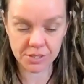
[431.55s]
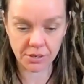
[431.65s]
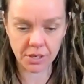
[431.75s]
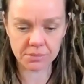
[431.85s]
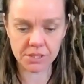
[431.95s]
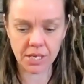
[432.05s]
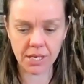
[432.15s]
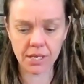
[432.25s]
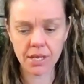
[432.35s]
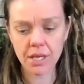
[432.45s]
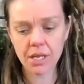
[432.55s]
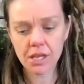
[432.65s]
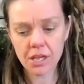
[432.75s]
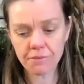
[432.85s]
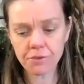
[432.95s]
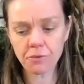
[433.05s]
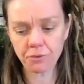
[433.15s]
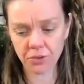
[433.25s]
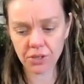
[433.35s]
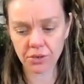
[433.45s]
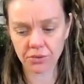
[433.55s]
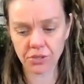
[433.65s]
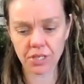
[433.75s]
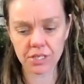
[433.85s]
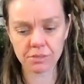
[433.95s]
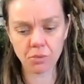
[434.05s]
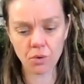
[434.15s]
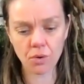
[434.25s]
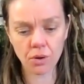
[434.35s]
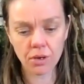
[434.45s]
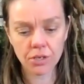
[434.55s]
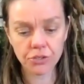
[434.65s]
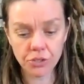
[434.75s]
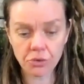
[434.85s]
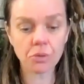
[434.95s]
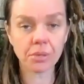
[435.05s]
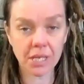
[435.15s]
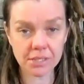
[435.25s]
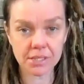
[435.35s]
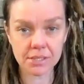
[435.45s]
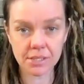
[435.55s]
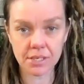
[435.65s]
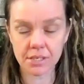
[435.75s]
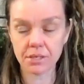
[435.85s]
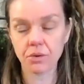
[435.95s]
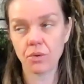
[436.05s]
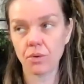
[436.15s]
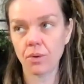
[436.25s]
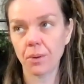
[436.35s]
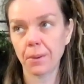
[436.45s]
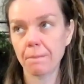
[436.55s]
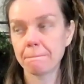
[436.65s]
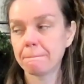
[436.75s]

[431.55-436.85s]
I'm saying, if you feel that there's more neuroplasticity or